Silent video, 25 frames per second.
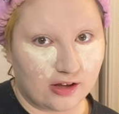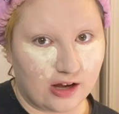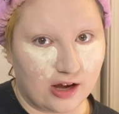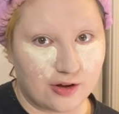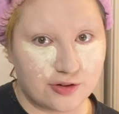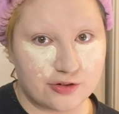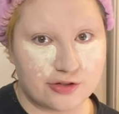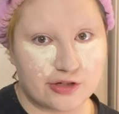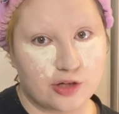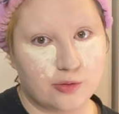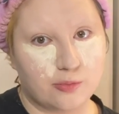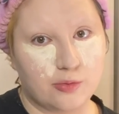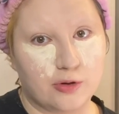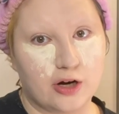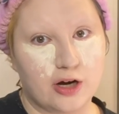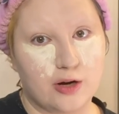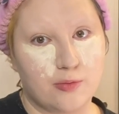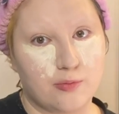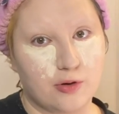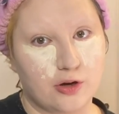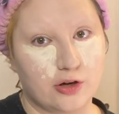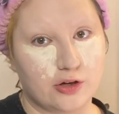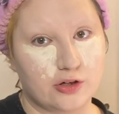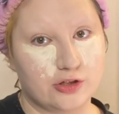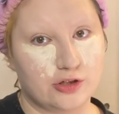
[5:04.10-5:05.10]
House in the Prairie
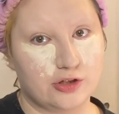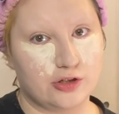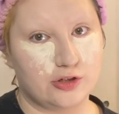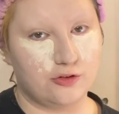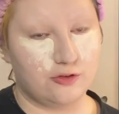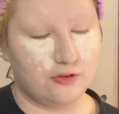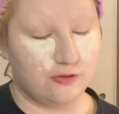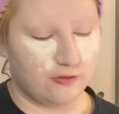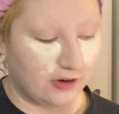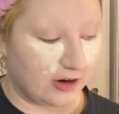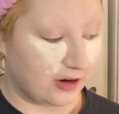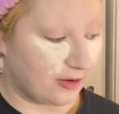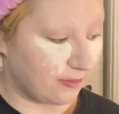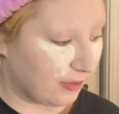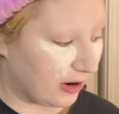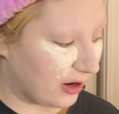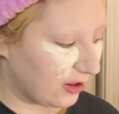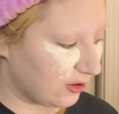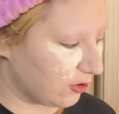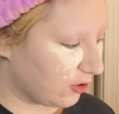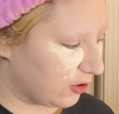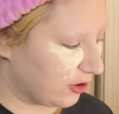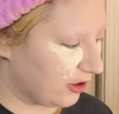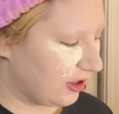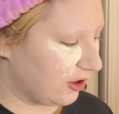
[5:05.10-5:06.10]
books written by
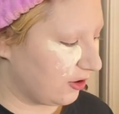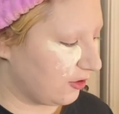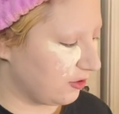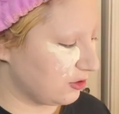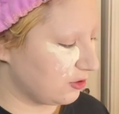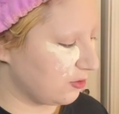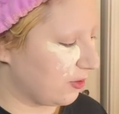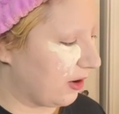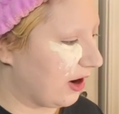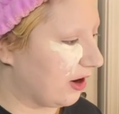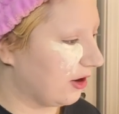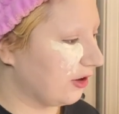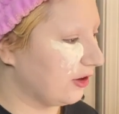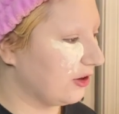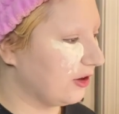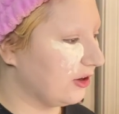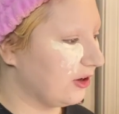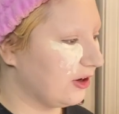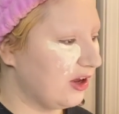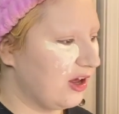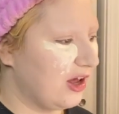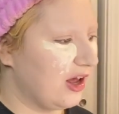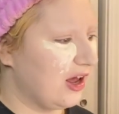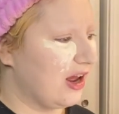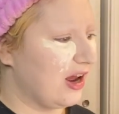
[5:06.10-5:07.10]
Laura Ingalls Wilder
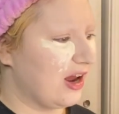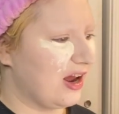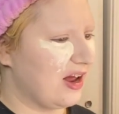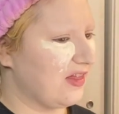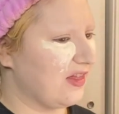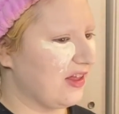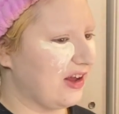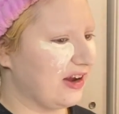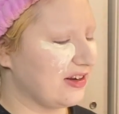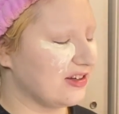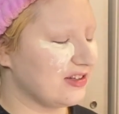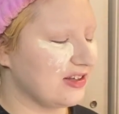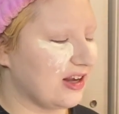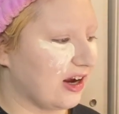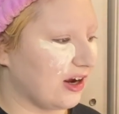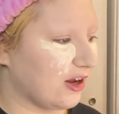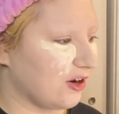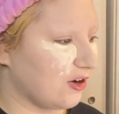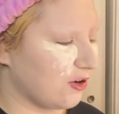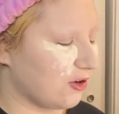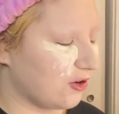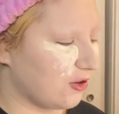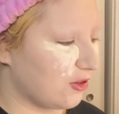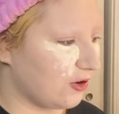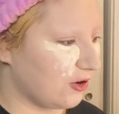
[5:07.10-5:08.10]
in like second
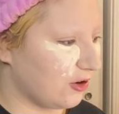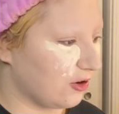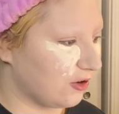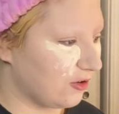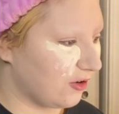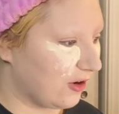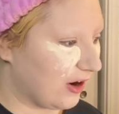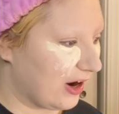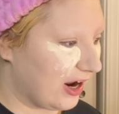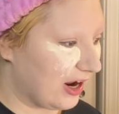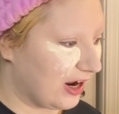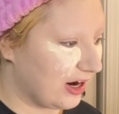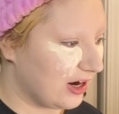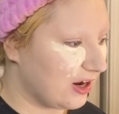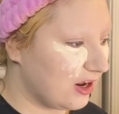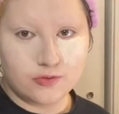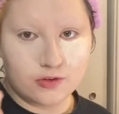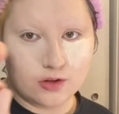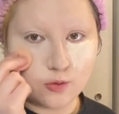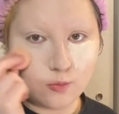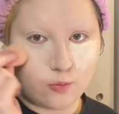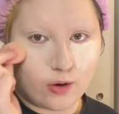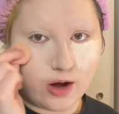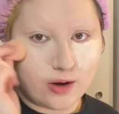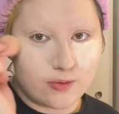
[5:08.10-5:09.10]
or third grade.
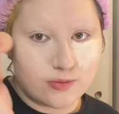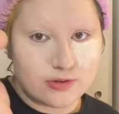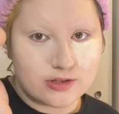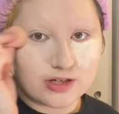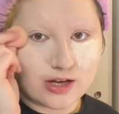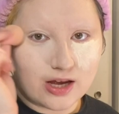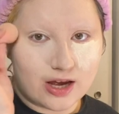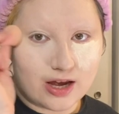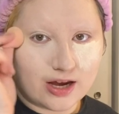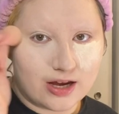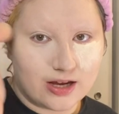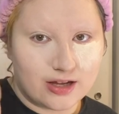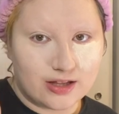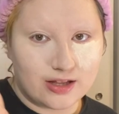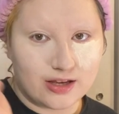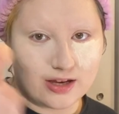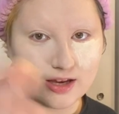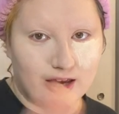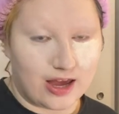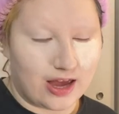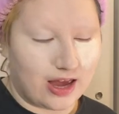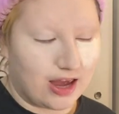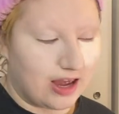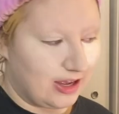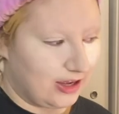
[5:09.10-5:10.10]
Why was I like
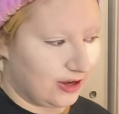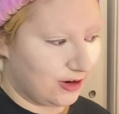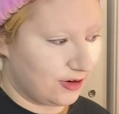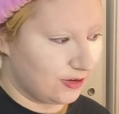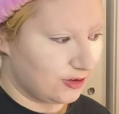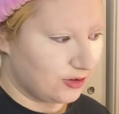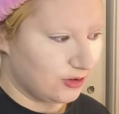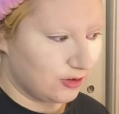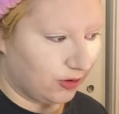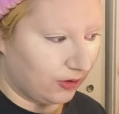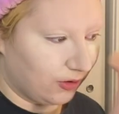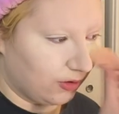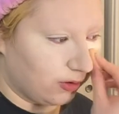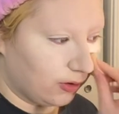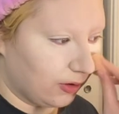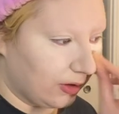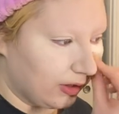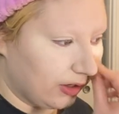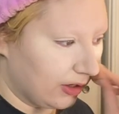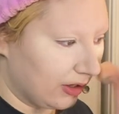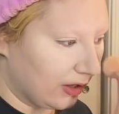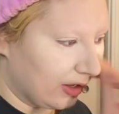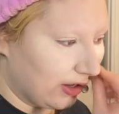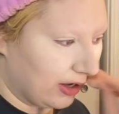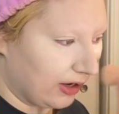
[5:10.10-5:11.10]
eight years old
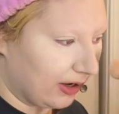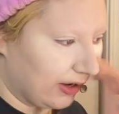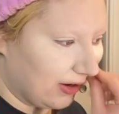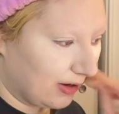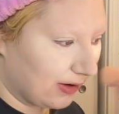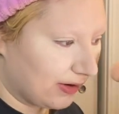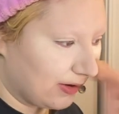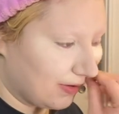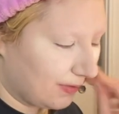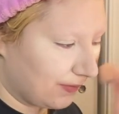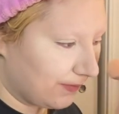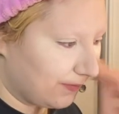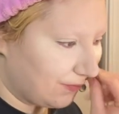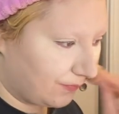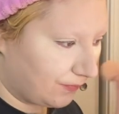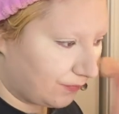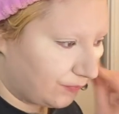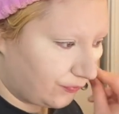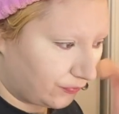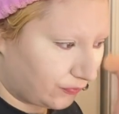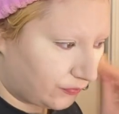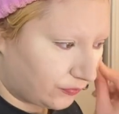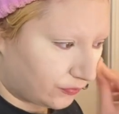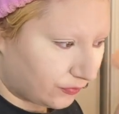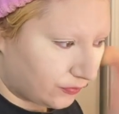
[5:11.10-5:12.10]
and like
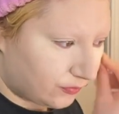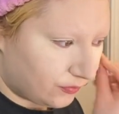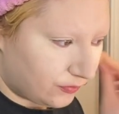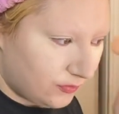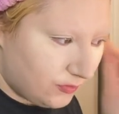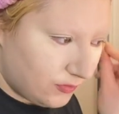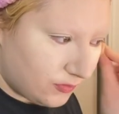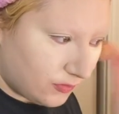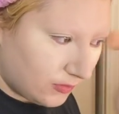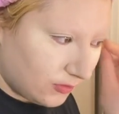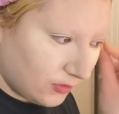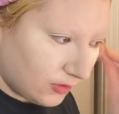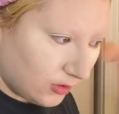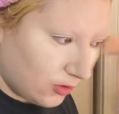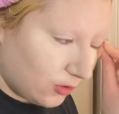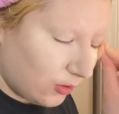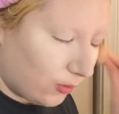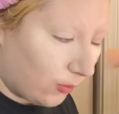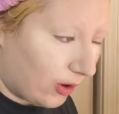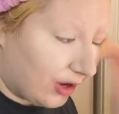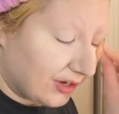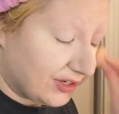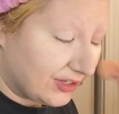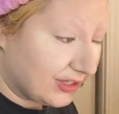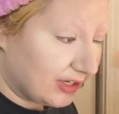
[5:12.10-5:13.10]

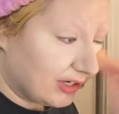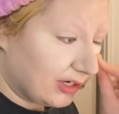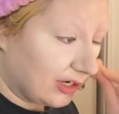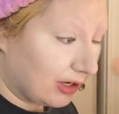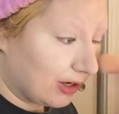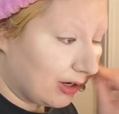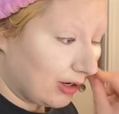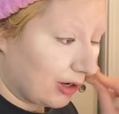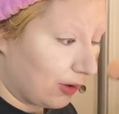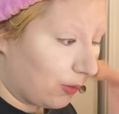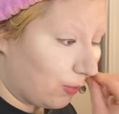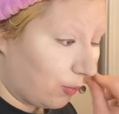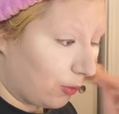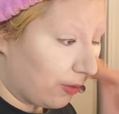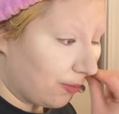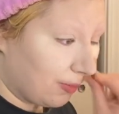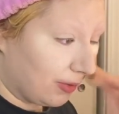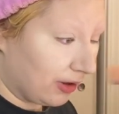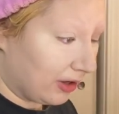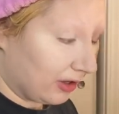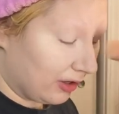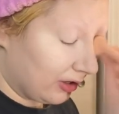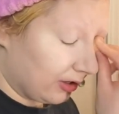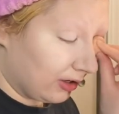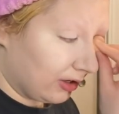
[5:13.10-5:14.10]
watching a
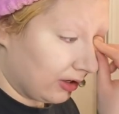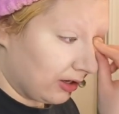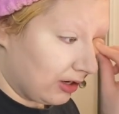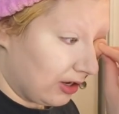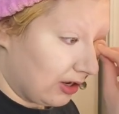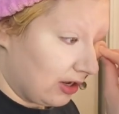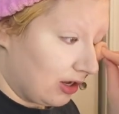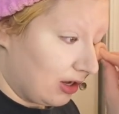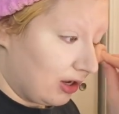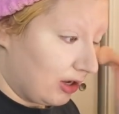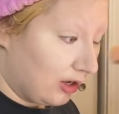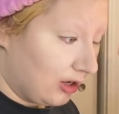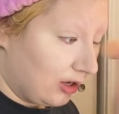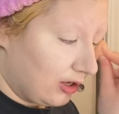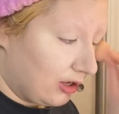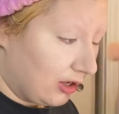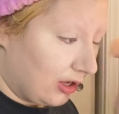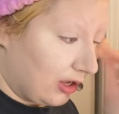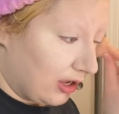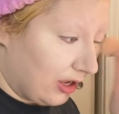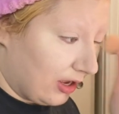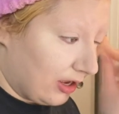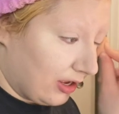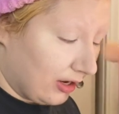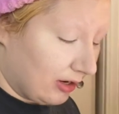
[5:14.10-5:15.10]
woman
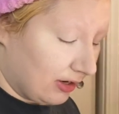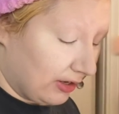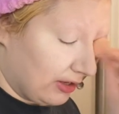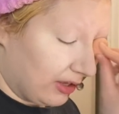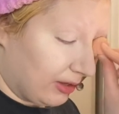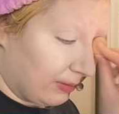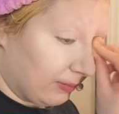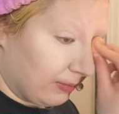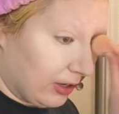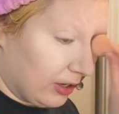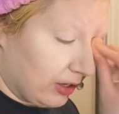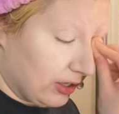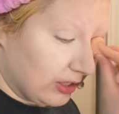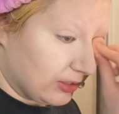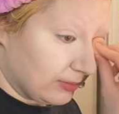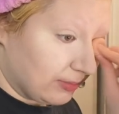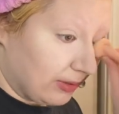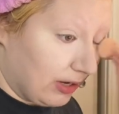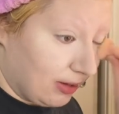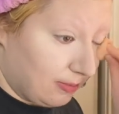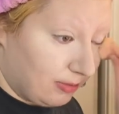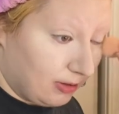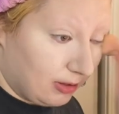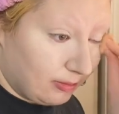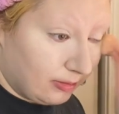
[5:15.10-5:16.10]
and like Mary's baby
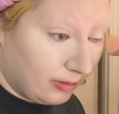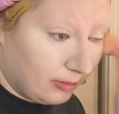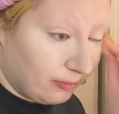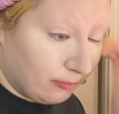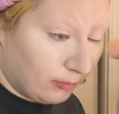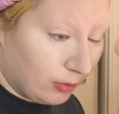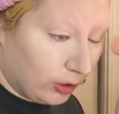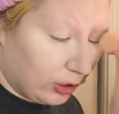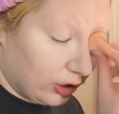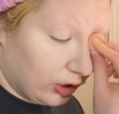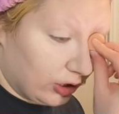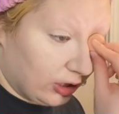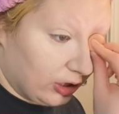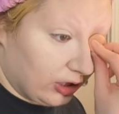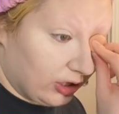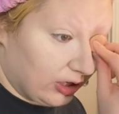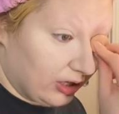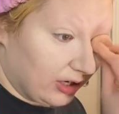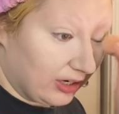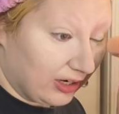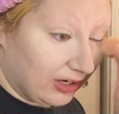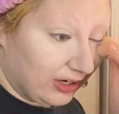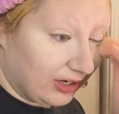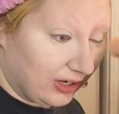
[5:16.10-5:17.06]
being murdered